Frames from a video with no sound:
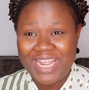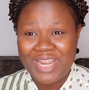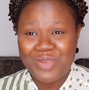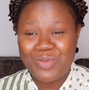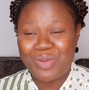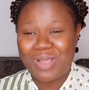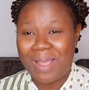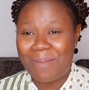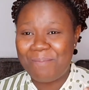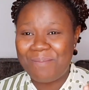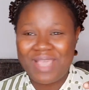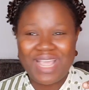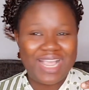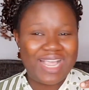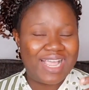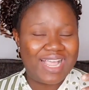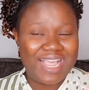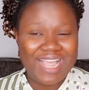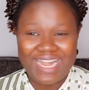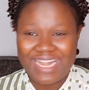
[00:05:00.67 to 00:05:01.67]
You can
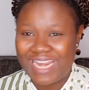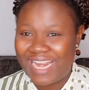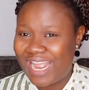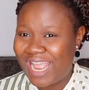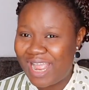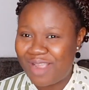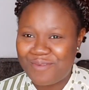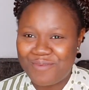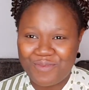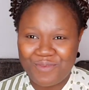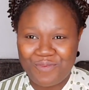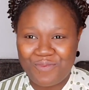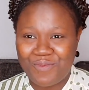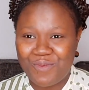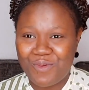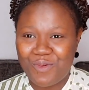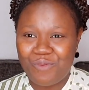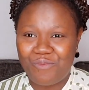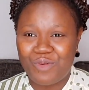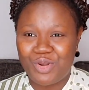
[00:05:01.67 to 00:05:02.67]
make garden egg
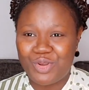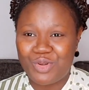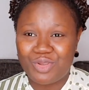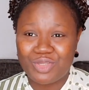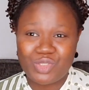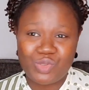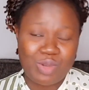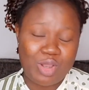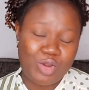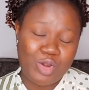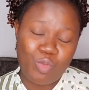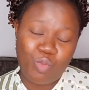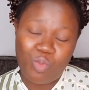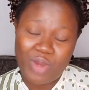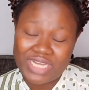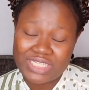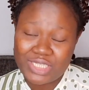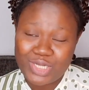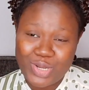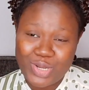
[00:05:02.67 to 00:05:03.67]
fufu for those who are on the weight